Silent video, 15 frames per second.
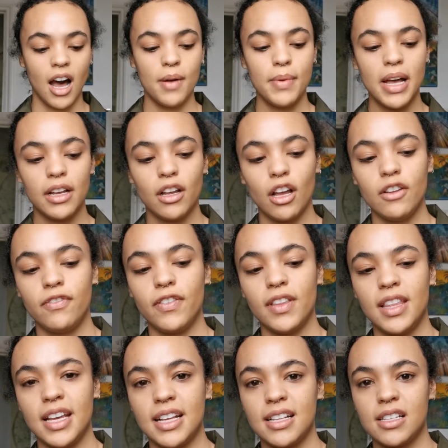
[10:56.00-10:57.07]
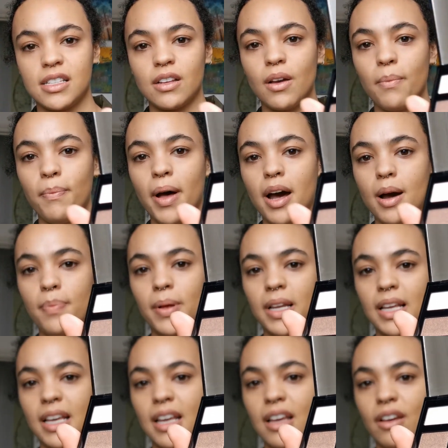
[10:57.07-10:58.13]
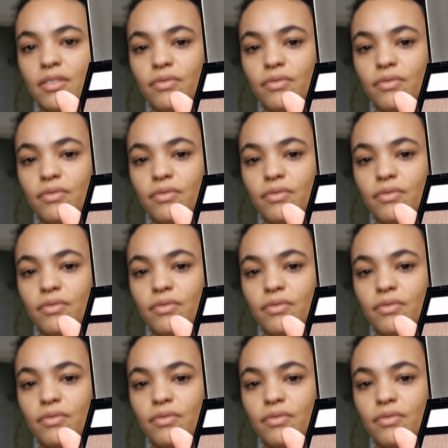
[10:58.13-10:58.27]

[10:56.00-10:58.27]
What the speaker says: I might go for this purpley